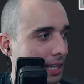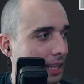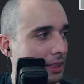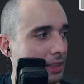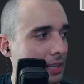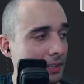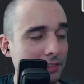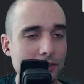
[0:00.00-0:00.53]

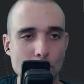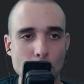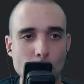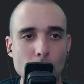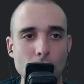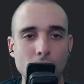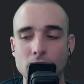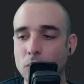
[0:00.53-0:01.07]
This
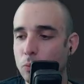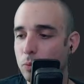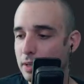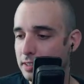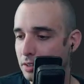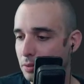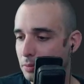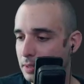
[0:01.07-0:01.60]
tool was
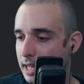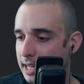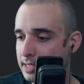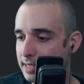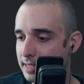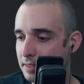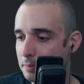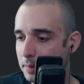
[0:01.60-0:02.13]

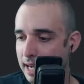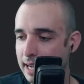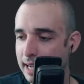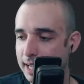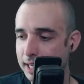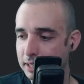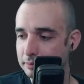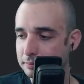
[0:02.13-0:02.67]
created by